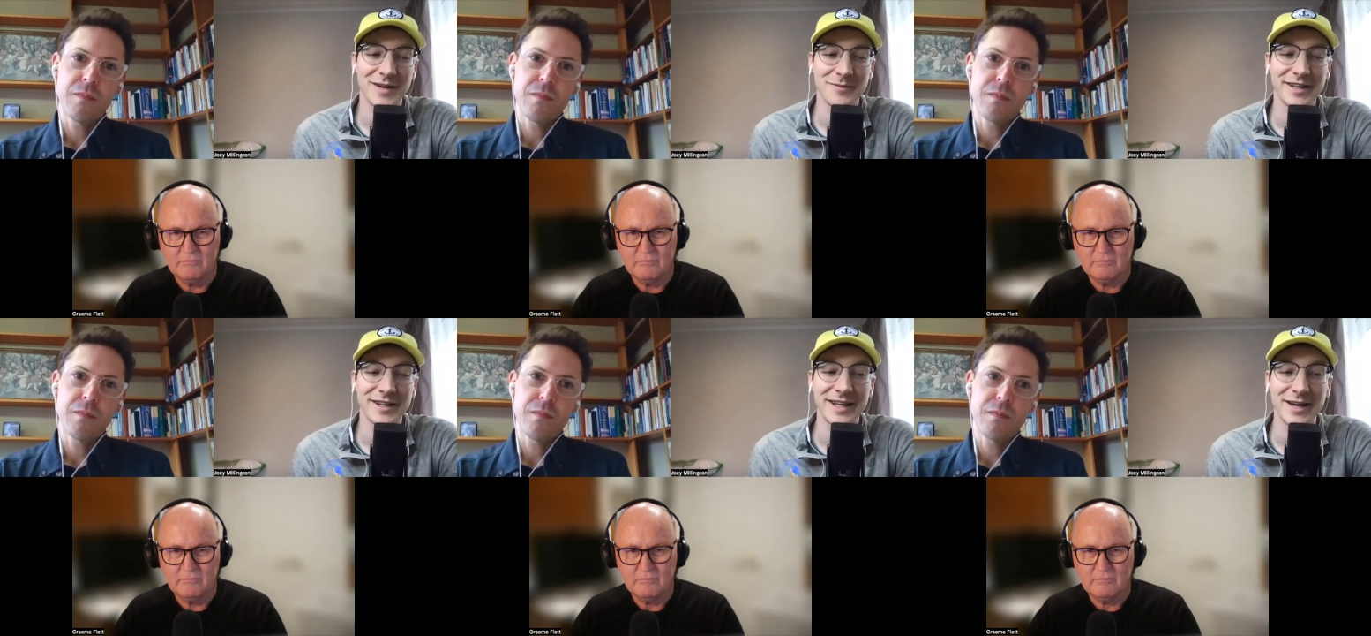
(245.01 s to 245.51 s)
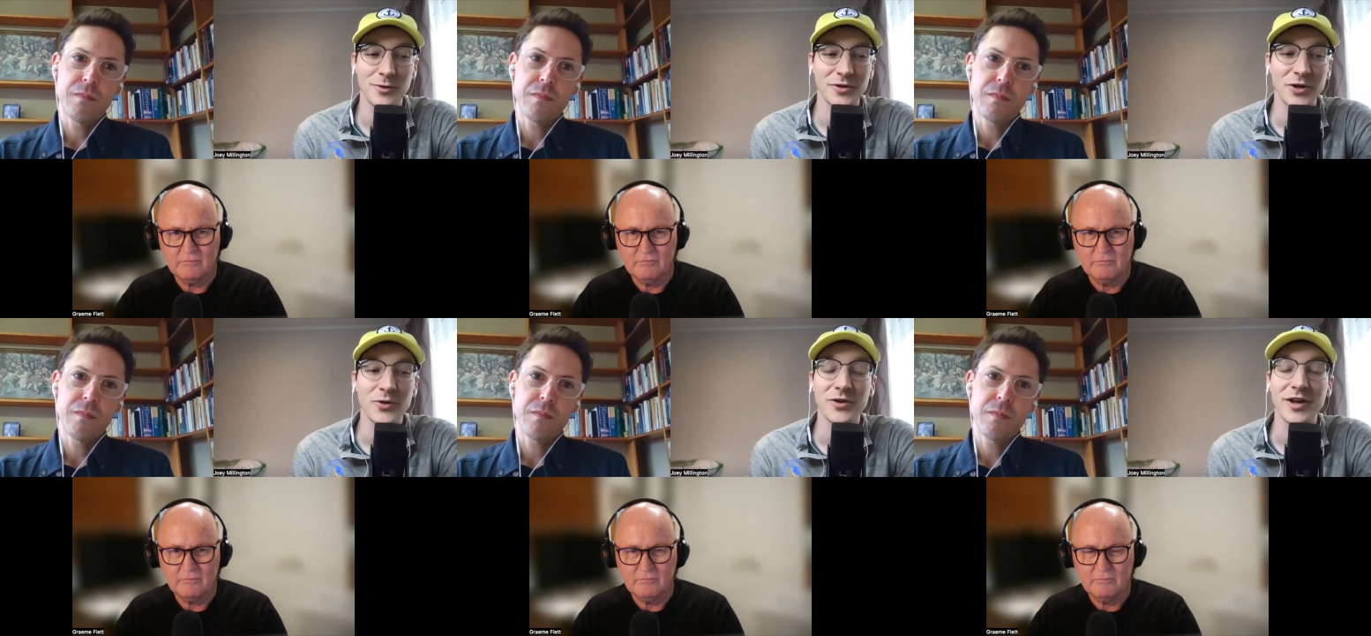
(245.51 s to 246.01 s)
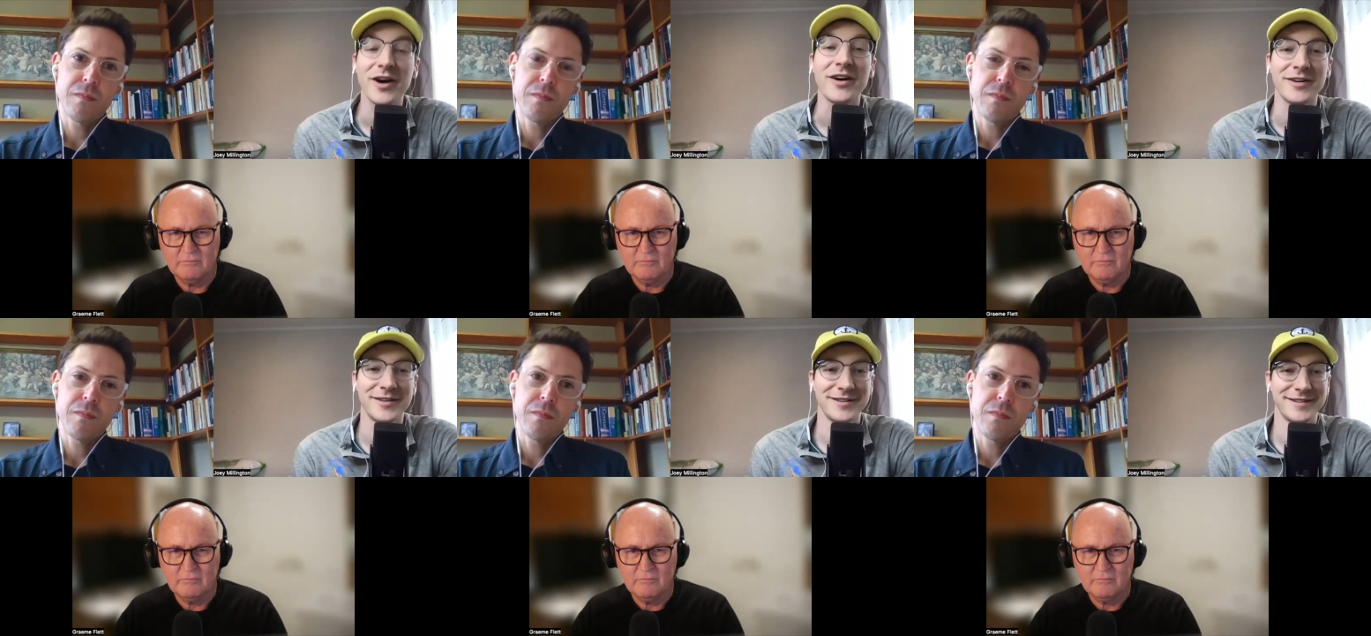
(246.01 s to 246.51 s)
Speaker 1: I'm like, yeah, well, no, duh,
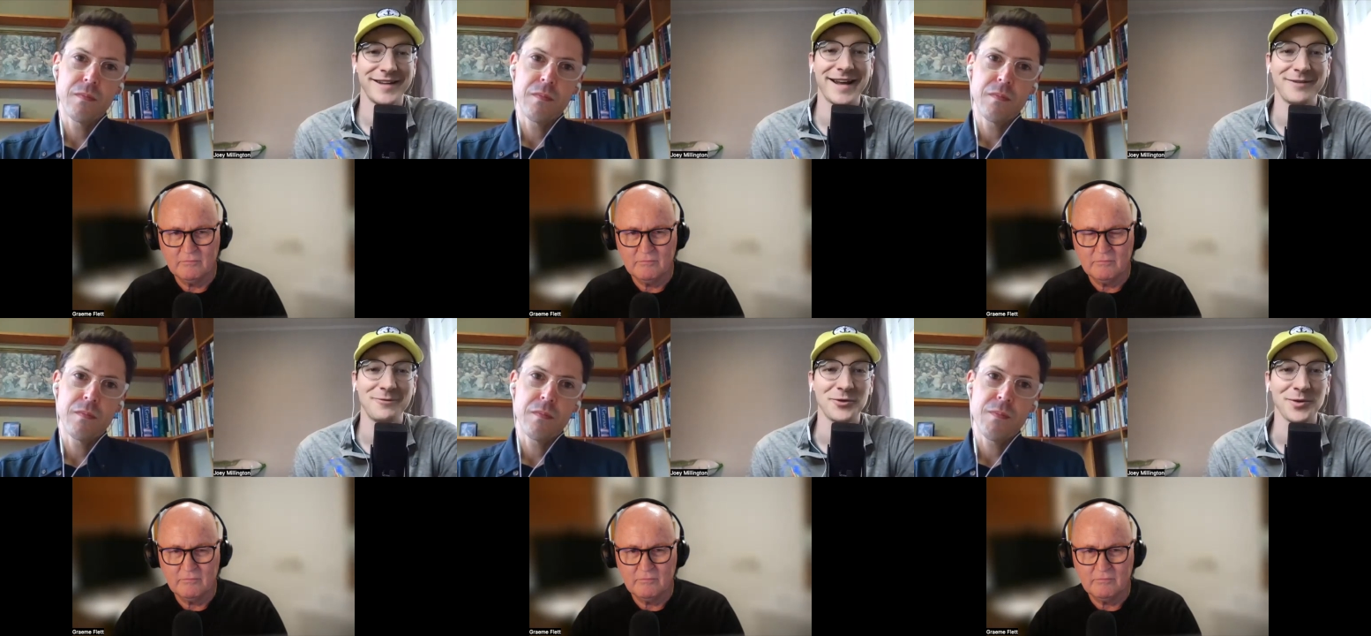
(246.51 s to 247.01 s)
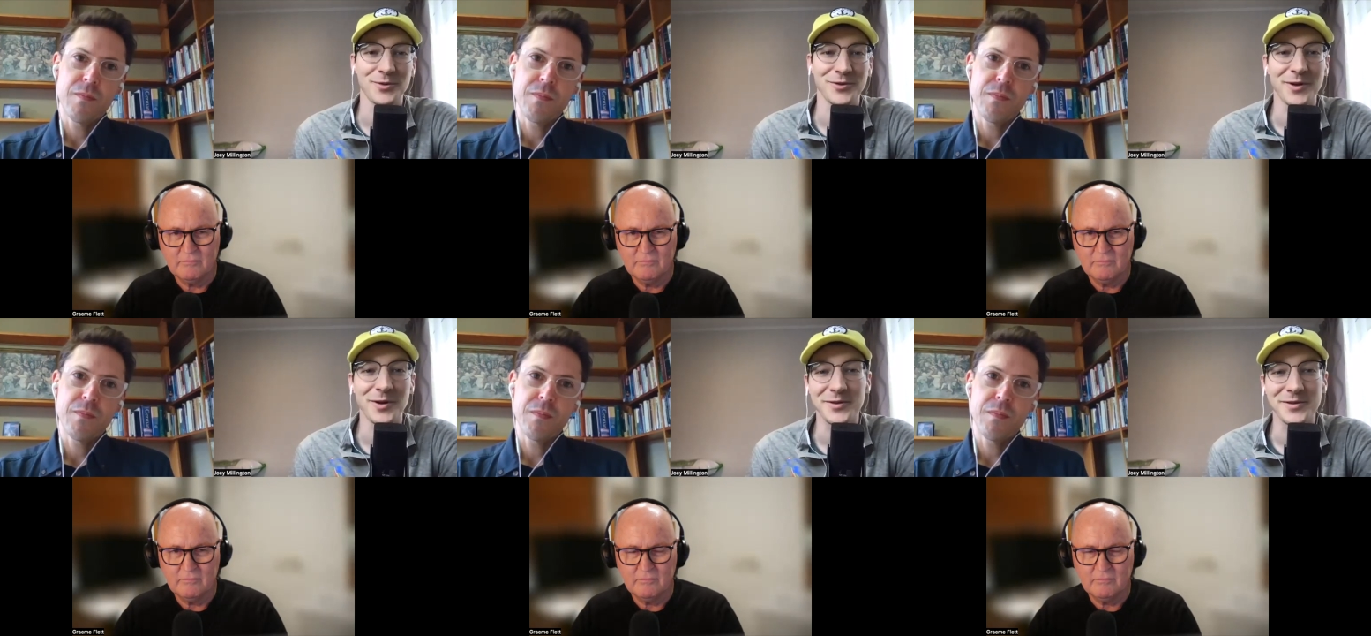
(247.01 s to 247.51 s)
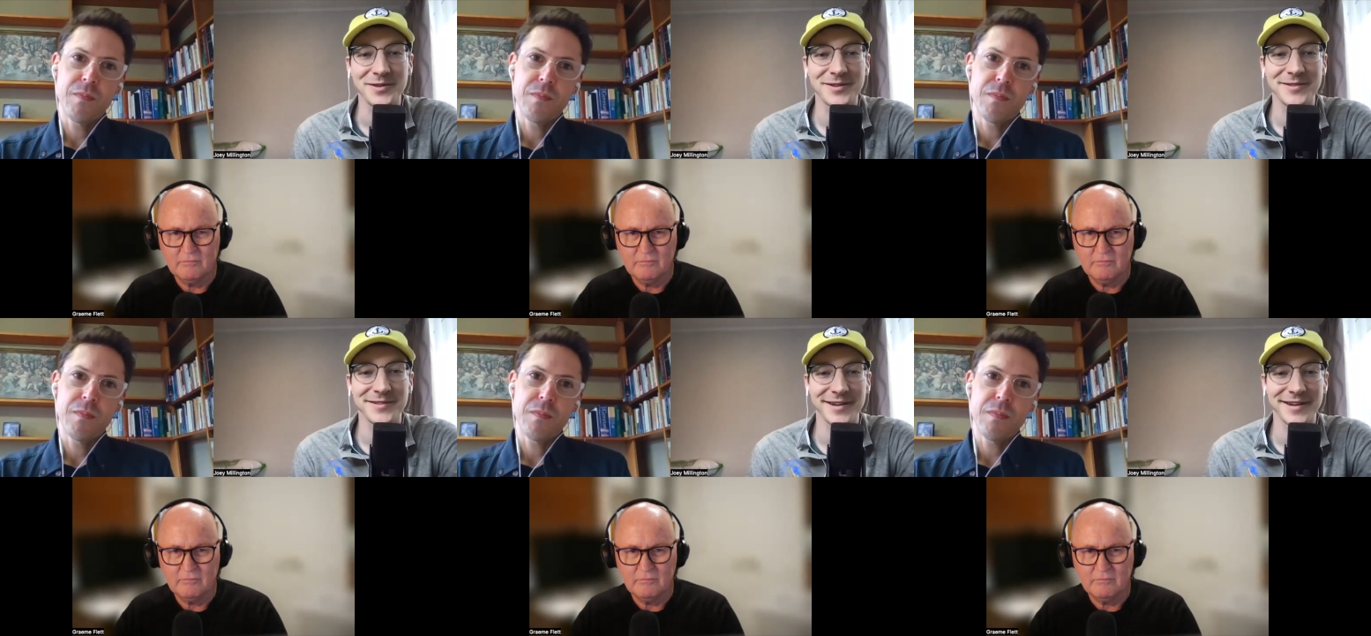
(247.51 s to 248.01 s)
that was the result,
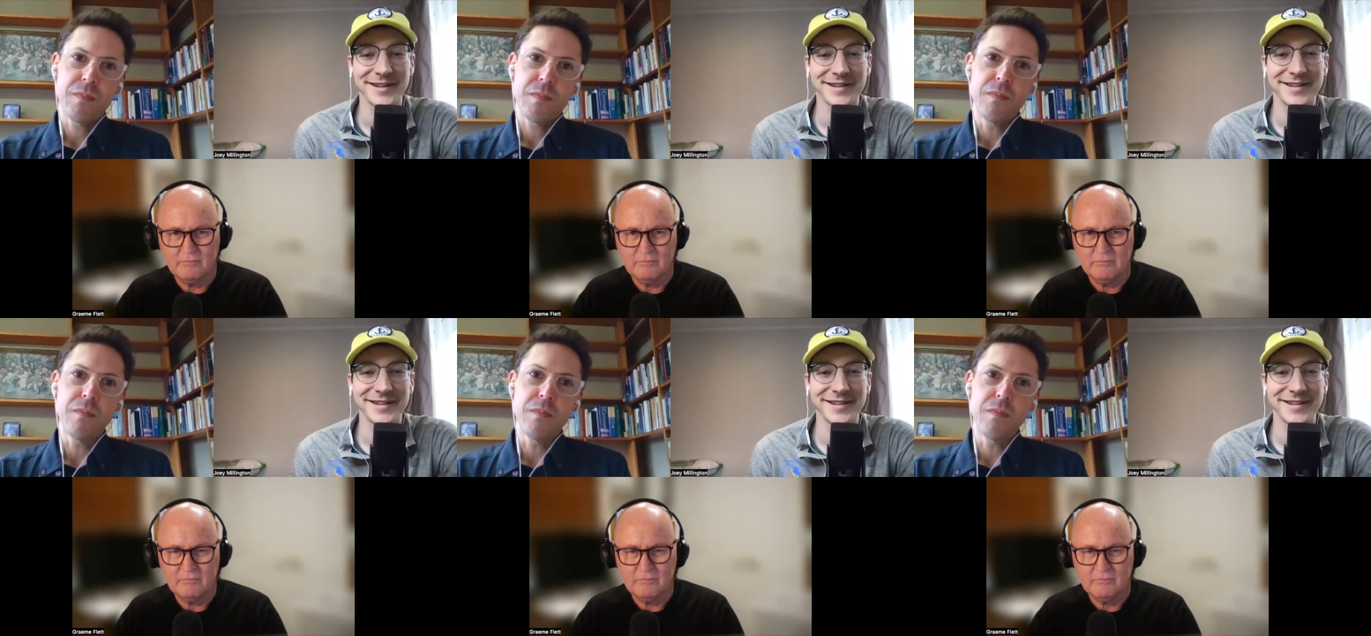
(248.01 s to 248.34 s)
right?